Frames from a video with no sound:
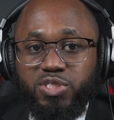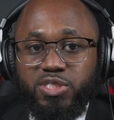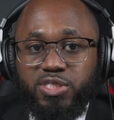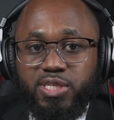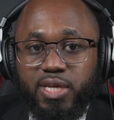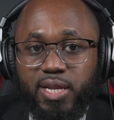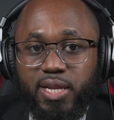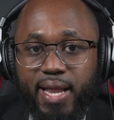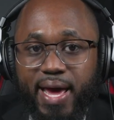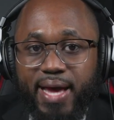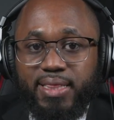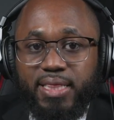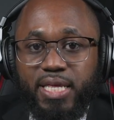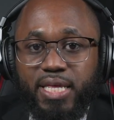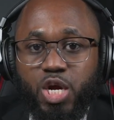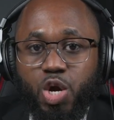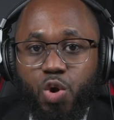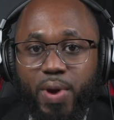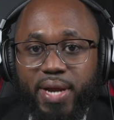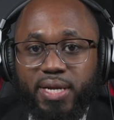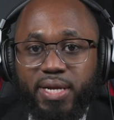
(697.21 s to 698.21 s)
Select the
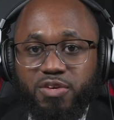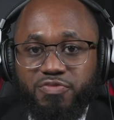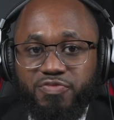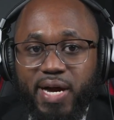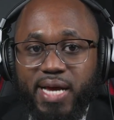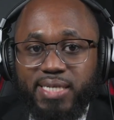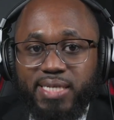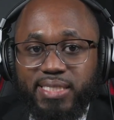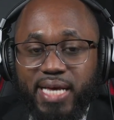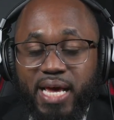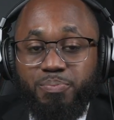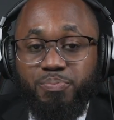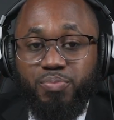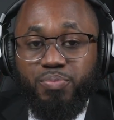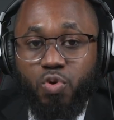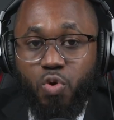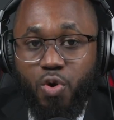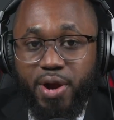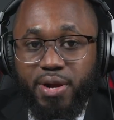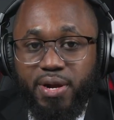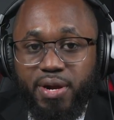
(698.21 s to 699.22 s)
correct device and
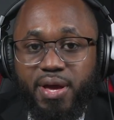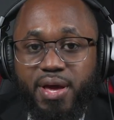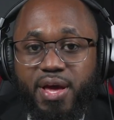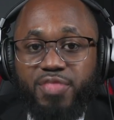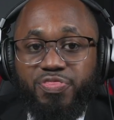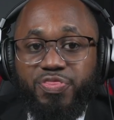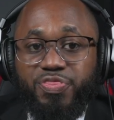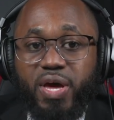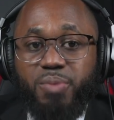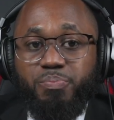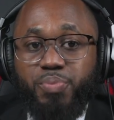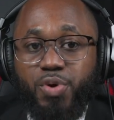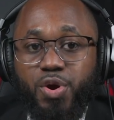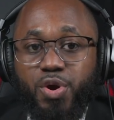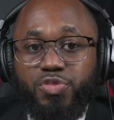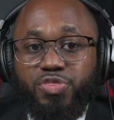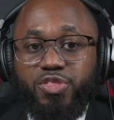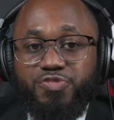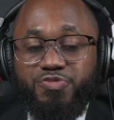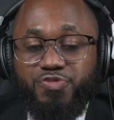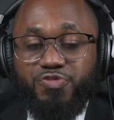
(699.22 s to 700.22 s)
port, then
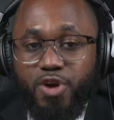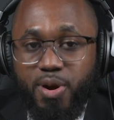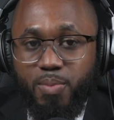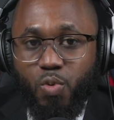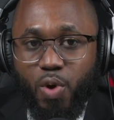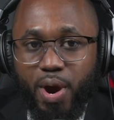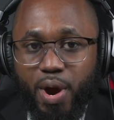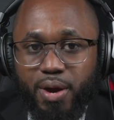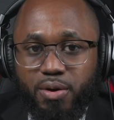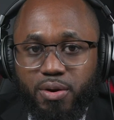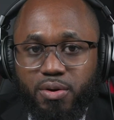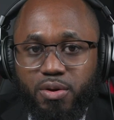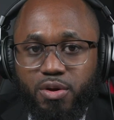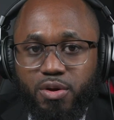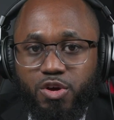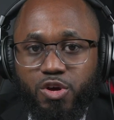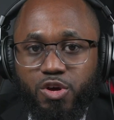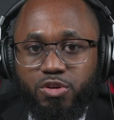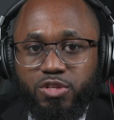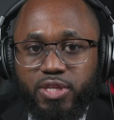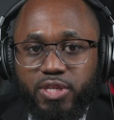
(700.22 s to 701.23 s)
burn the firmware.
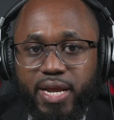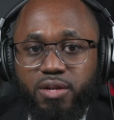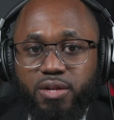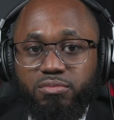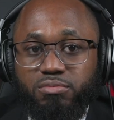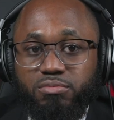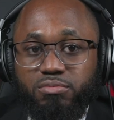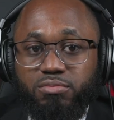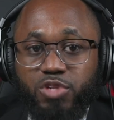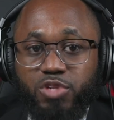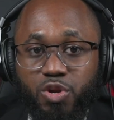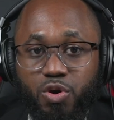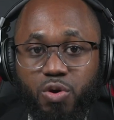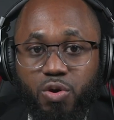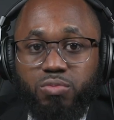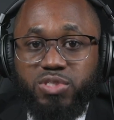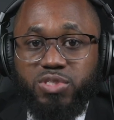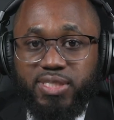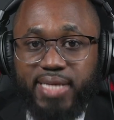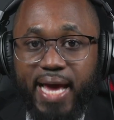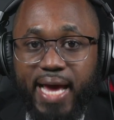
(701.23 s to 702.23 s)
Then,
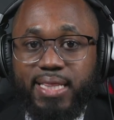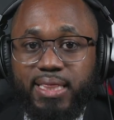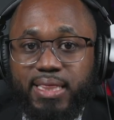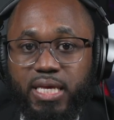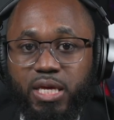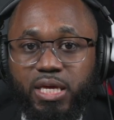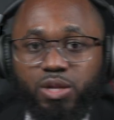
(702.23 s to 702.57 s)
stack the